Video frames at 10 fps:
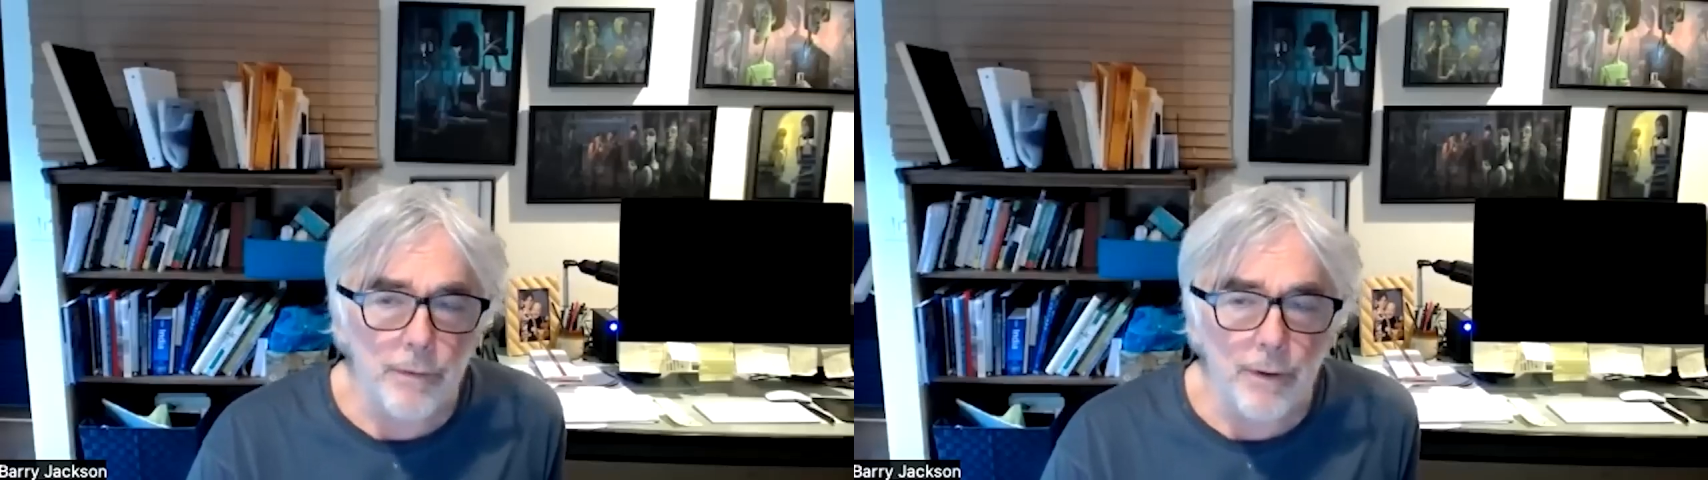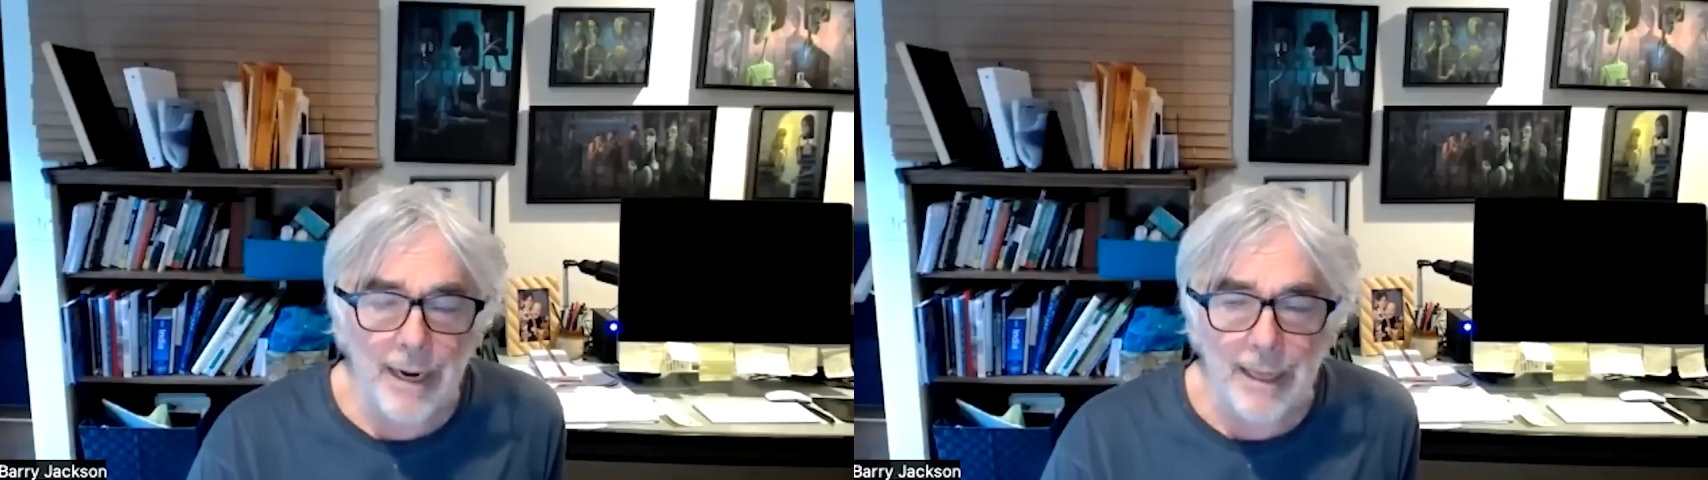
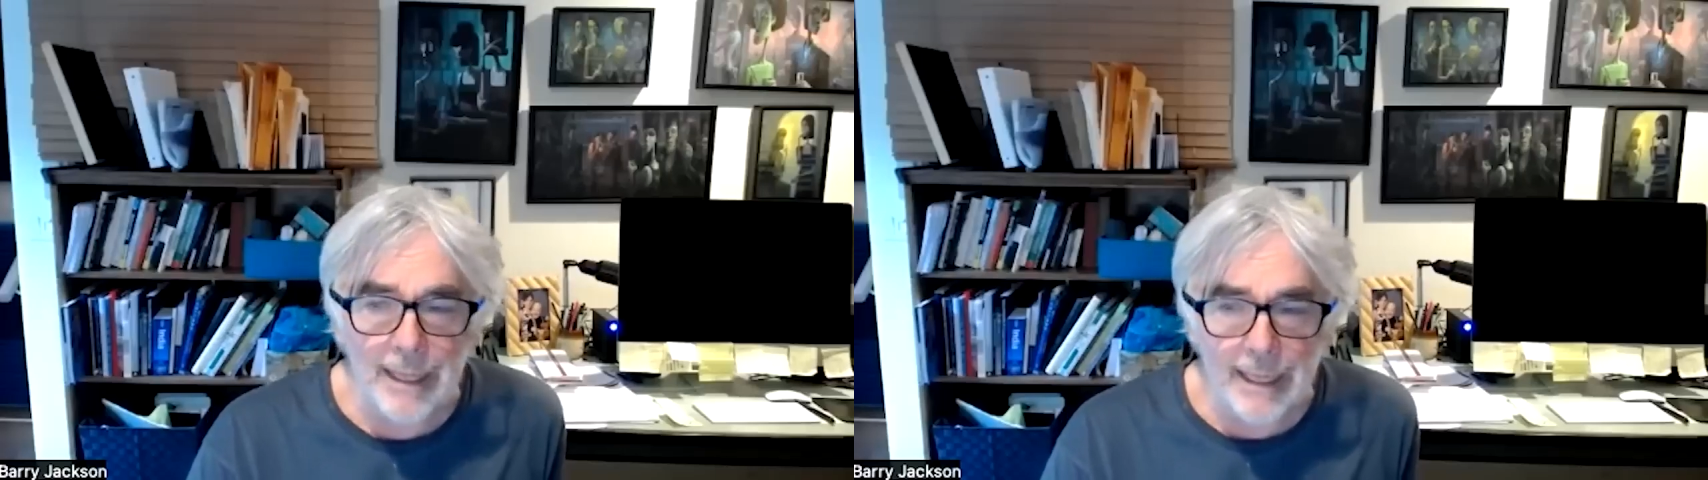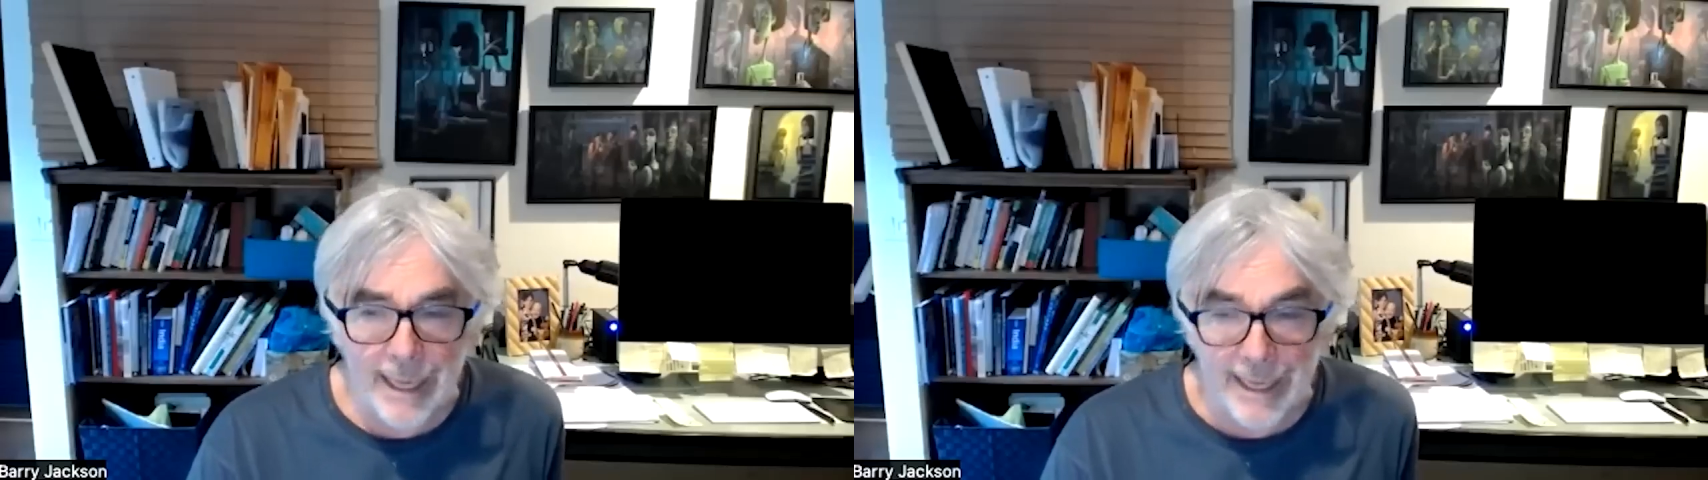or
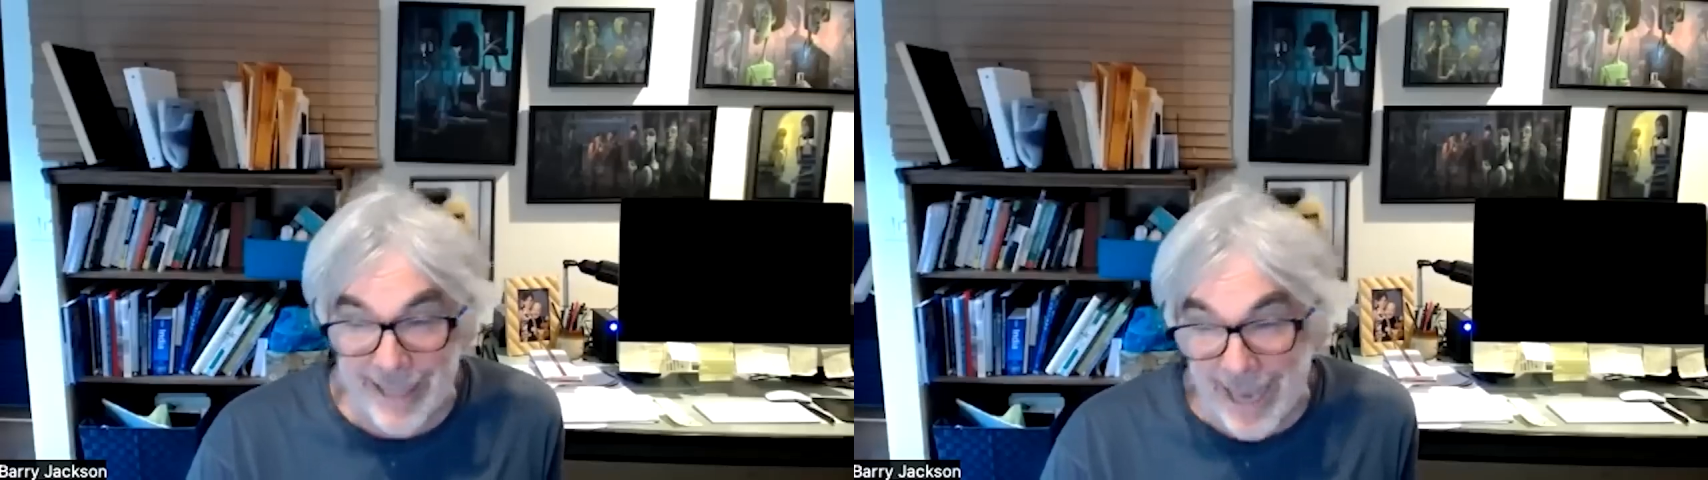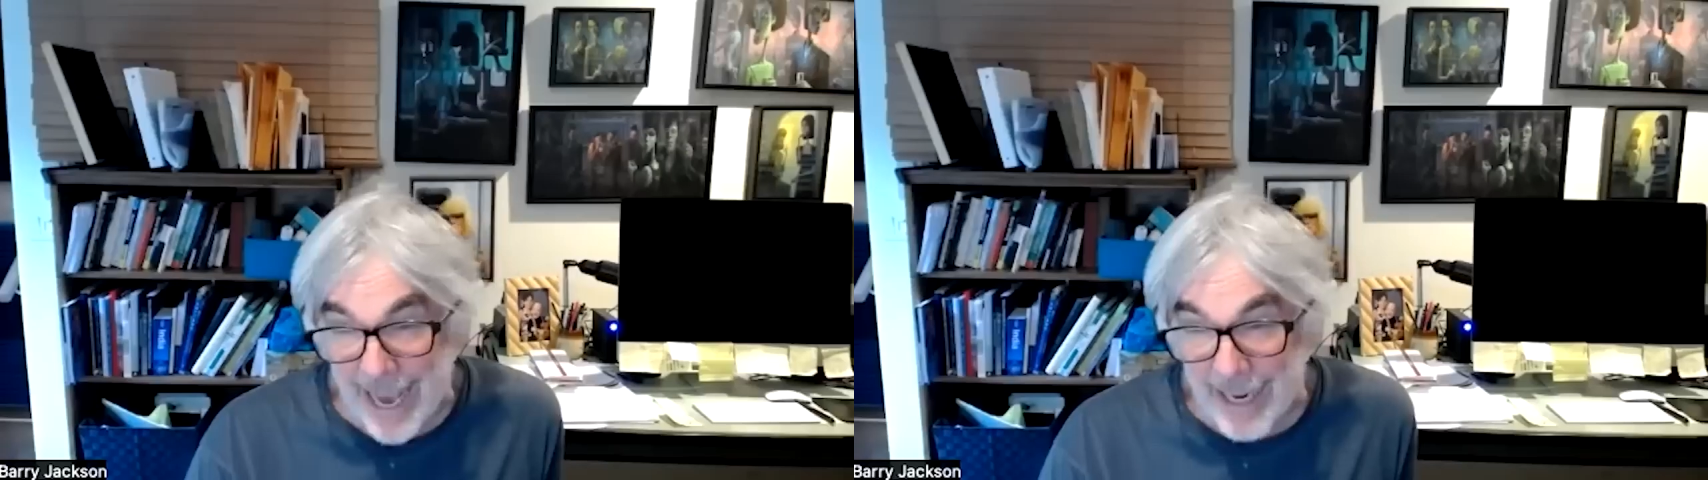anything like
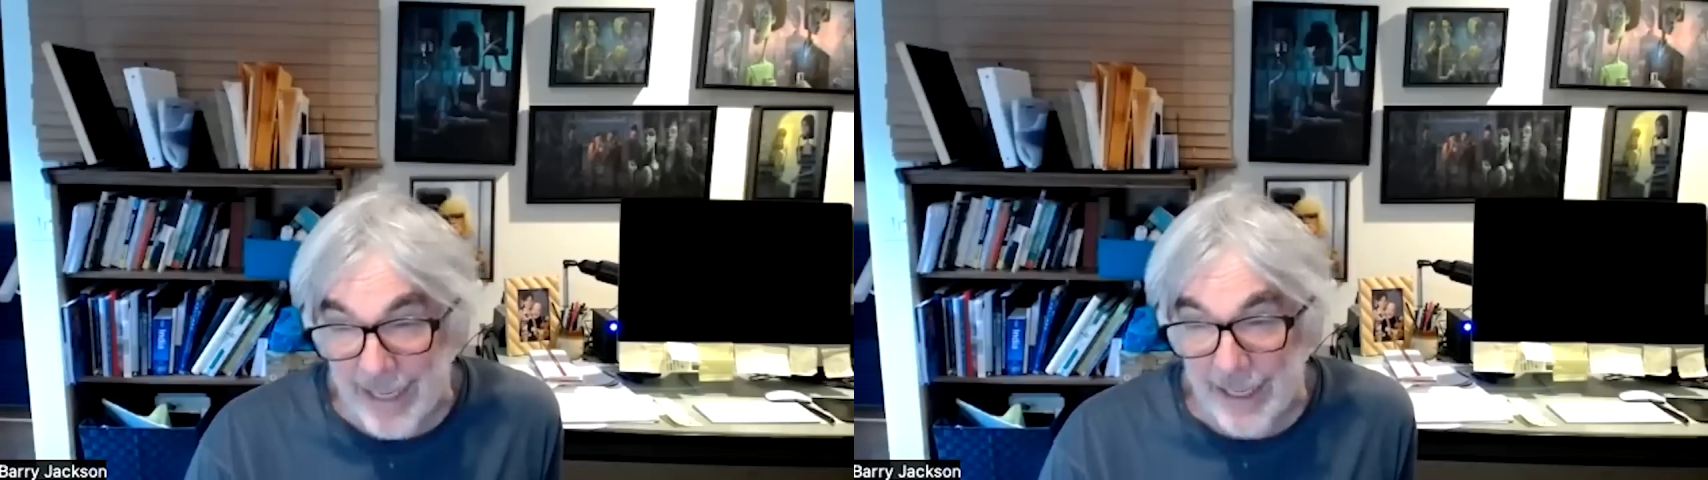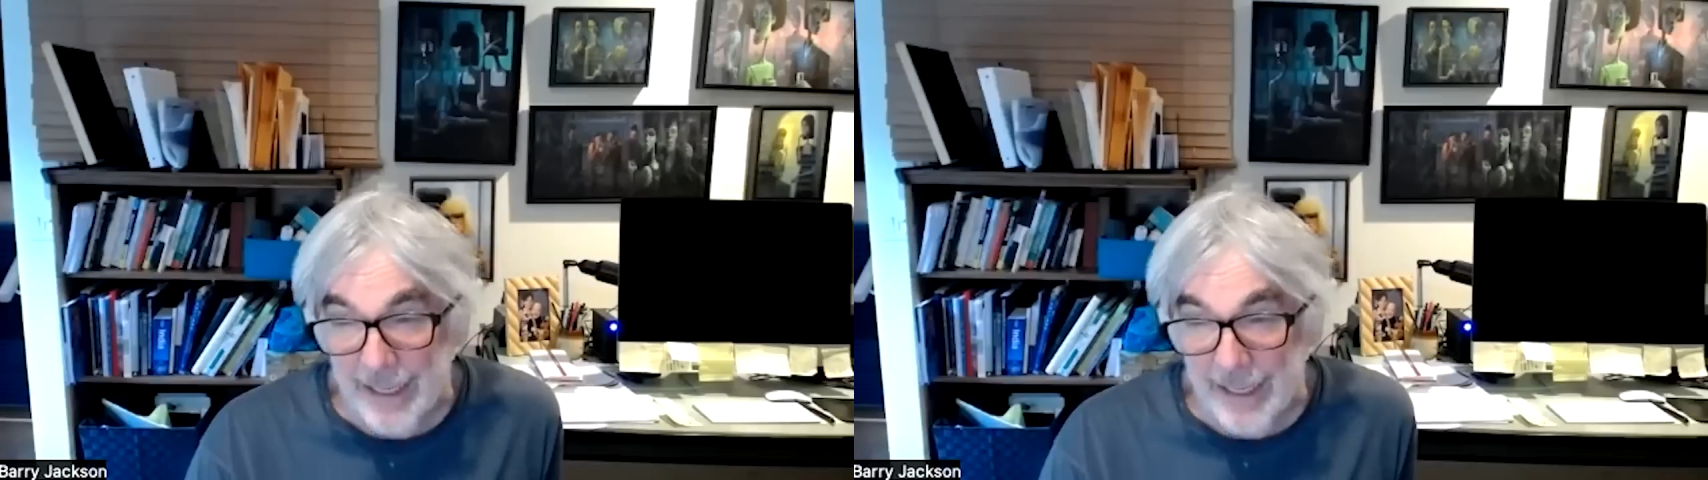that.